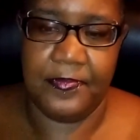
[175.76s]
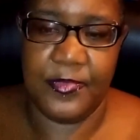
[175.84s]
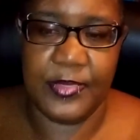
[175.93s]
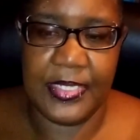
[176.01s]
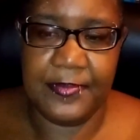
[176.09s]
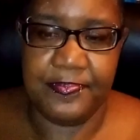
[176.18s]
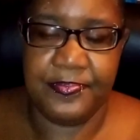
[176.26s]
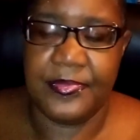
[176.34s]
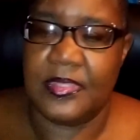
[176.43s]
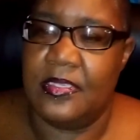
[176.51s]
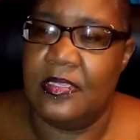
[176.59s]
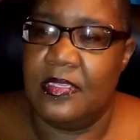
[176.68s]
Three,
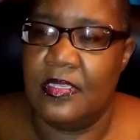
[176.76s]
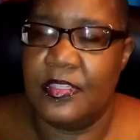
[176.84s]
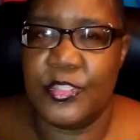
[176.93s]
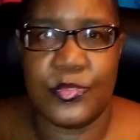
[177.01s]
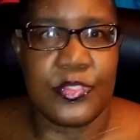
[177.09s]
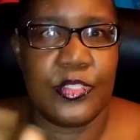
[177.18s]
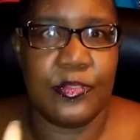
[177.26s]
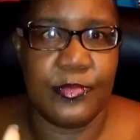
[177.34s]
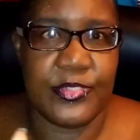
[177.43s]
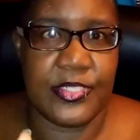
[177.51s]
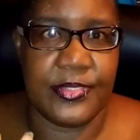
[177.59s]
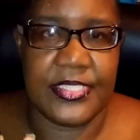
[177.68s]
this was a little
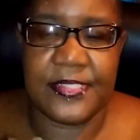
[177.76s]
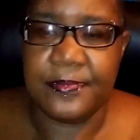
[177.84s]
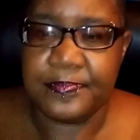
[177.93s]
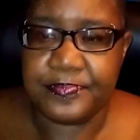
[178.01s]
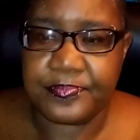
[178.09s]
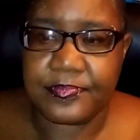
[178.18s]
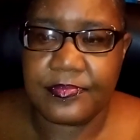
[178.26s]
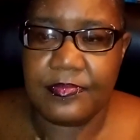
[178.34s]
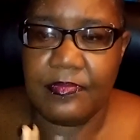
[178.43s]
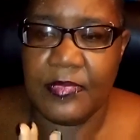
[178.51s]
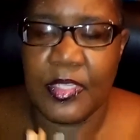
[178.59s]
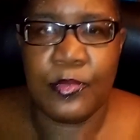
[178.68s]
more serious.
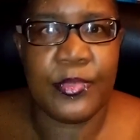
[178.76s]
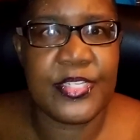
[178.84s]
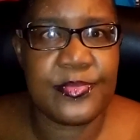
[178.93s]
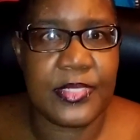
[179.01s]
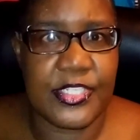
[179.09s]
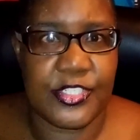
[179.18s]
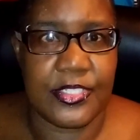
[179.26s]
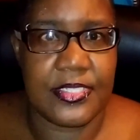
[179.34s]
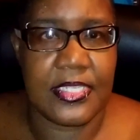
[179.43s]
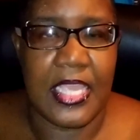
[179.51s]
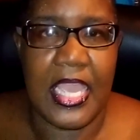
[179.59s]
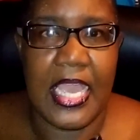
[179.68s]
Race
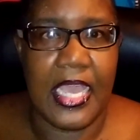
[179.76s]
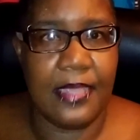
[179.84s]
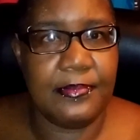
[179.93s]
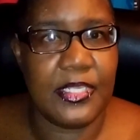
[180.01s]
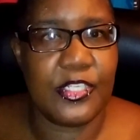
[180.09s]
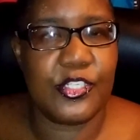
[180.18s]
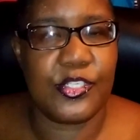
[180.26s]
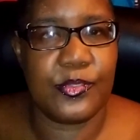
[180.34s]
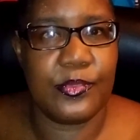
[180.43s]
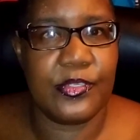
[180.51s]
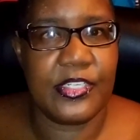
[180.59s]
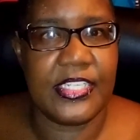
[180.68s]
relations. I'm not
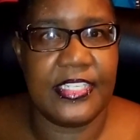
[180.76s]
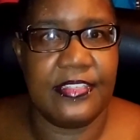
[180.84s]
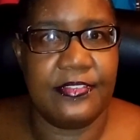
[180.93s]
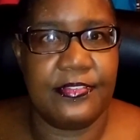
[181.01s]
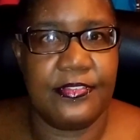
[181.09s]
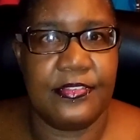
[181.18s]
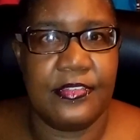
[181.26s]
sure if